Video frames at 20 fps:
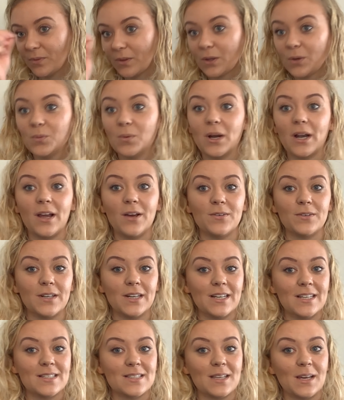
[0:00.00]
whenever it
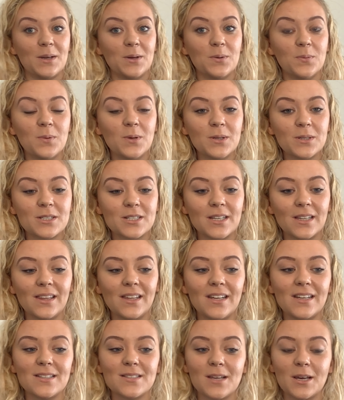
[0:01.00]
is that you're watching
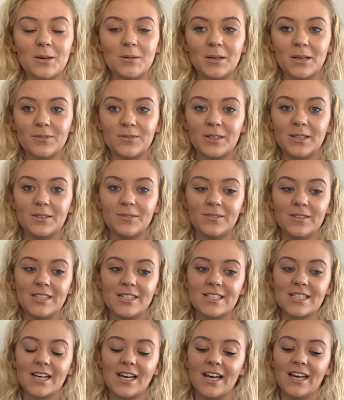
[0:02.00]
this. Hope you have a lovely
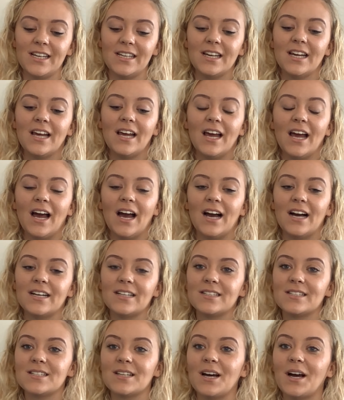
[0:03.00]
day,
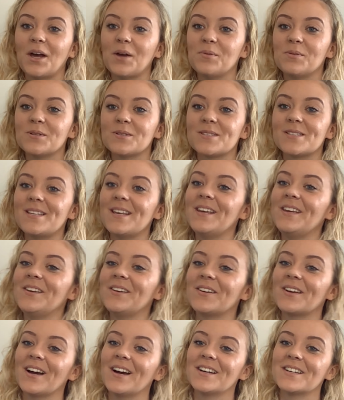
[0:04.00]
and I will see you
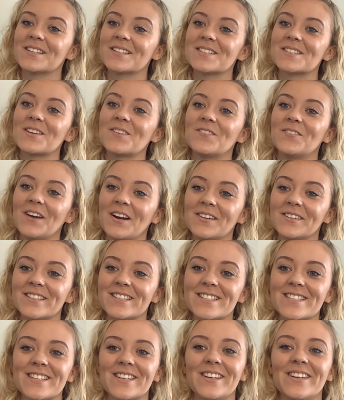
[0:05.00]
guys very
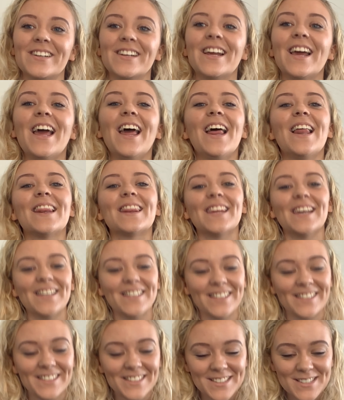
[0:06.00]
soon.
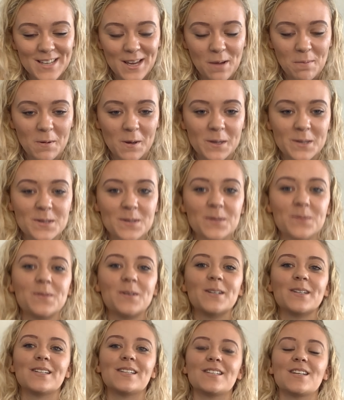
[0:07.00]
Thank you so much for
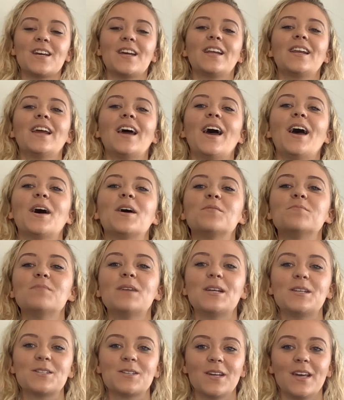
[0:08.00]
watching. Make
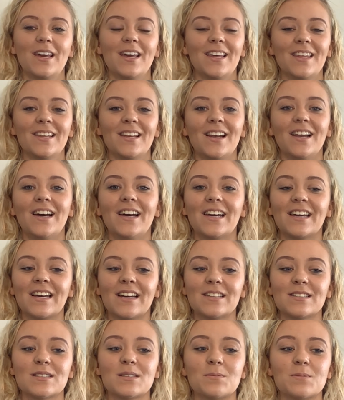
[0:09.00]
sure you hit the like
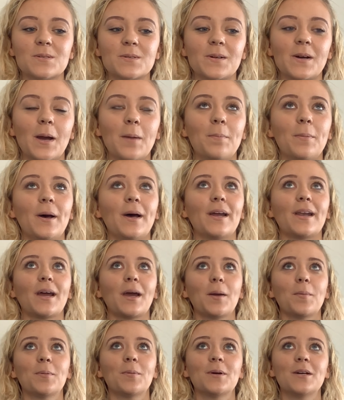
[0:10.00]
and subscribe button. I
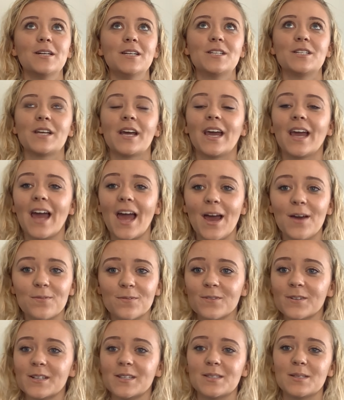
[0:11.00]
appreciate
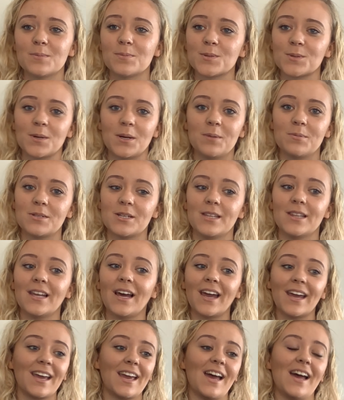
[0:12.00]
every subscription that I
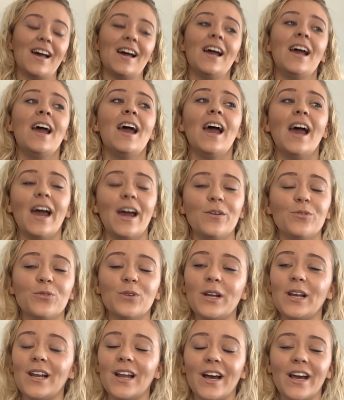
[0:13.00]
get, every
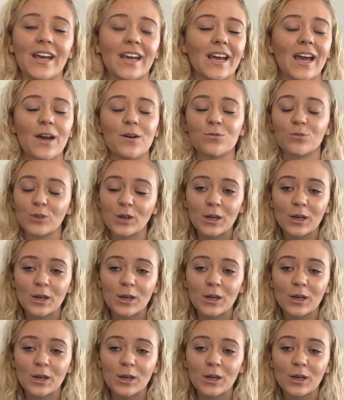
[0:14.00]
like, every